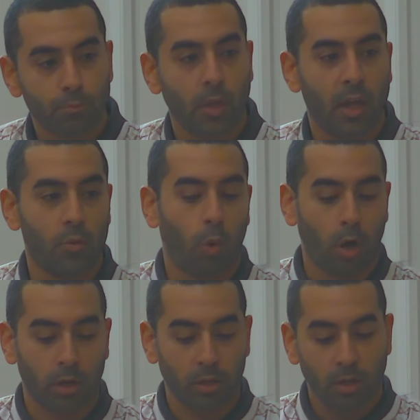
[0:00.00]
and
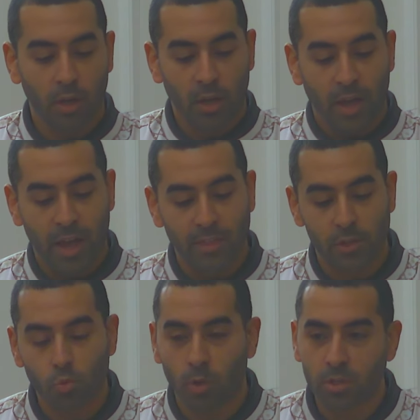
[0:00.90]
water. And this
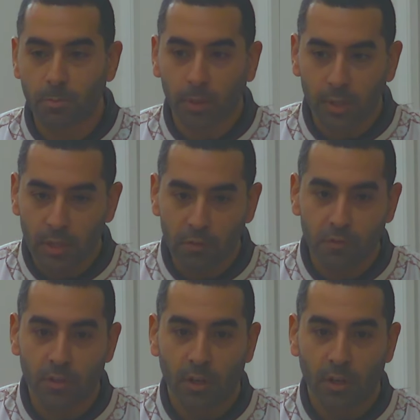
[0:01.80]
was believed